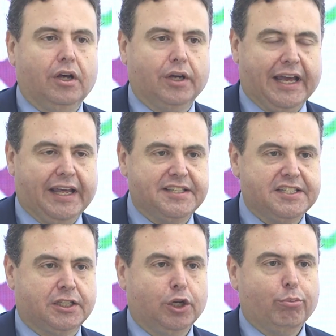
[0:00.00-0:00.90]

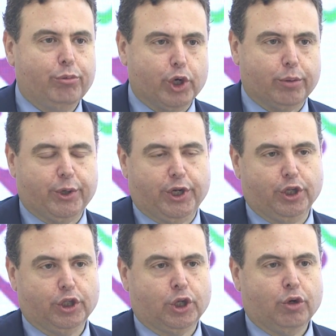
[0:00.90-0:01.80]
against
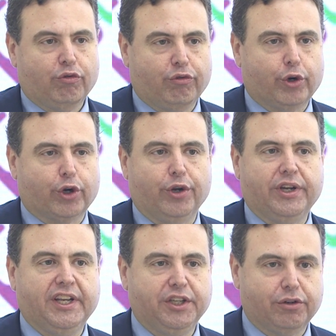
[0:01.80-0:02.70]
permanent
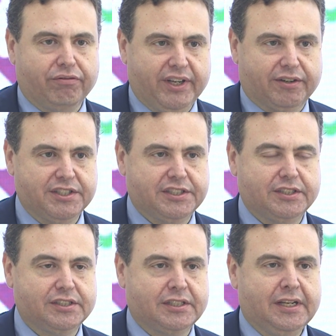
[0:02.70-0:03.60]
foreign
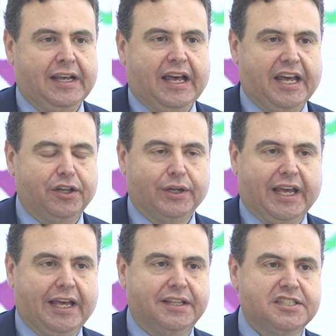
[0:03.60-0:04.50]
interferences and
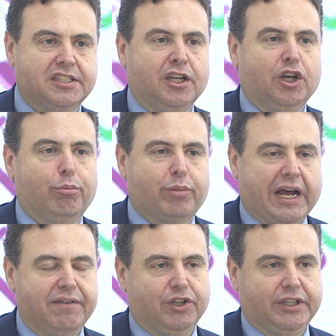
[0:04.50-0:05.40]
against
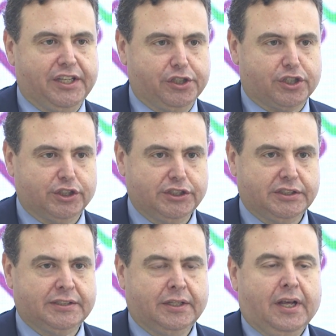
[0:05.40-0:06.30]
private
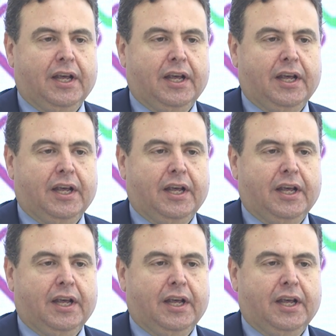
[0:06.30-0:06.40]
interests